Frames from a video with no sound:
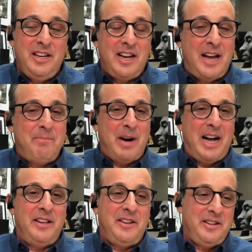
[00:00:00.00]
he and I
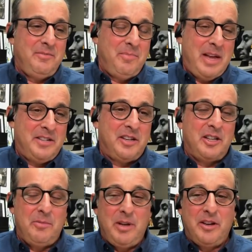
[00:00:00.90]
bonded
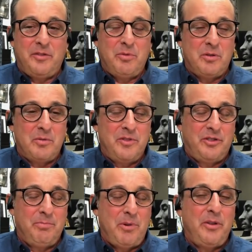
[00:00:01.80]
basically because we were
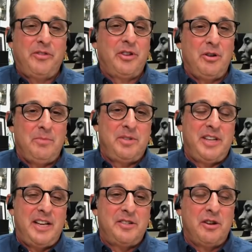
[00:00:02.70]
both so
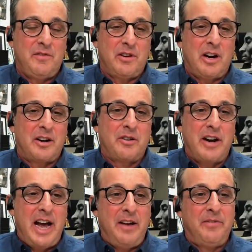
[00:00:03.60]
obsessed over our
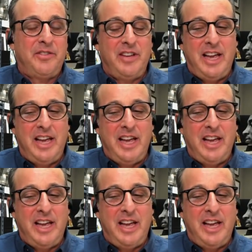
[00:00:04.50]
crafts.